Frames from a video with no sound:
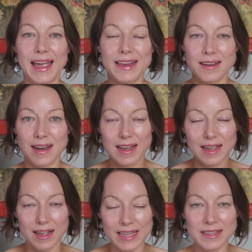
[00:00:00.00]
And
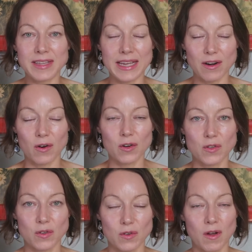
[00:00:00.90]
in that
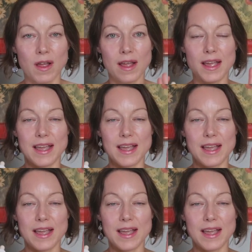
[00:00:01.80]
article,